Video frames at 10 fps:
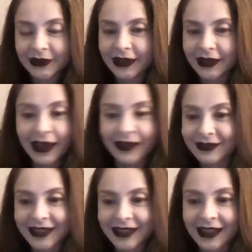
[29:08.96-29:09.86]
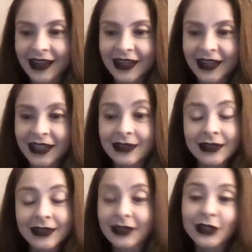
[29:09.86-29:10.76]
Yeah, and then I
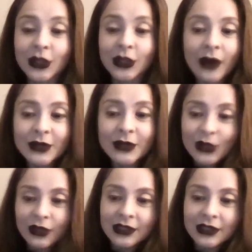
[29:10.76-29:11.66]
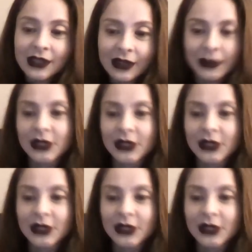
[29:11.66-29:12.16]
was told not to tell anyone,